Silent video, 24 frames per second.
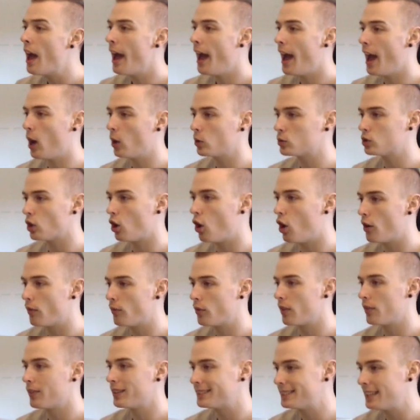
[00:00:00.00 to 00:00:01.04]
out
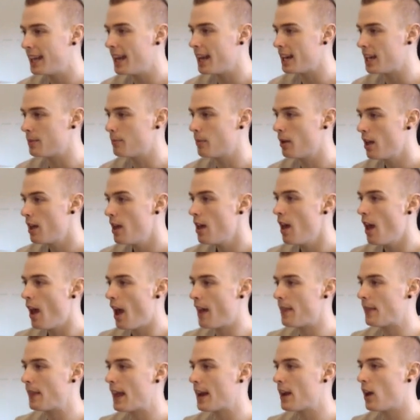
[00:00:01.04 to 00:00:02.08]
of the team.
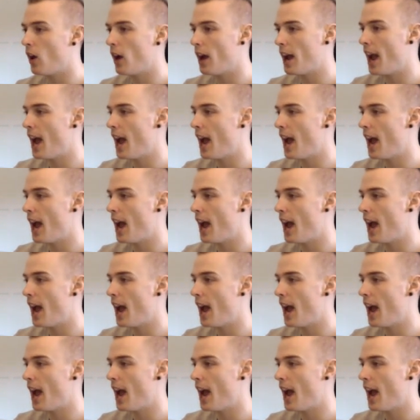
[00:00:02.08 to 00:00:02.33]
And then I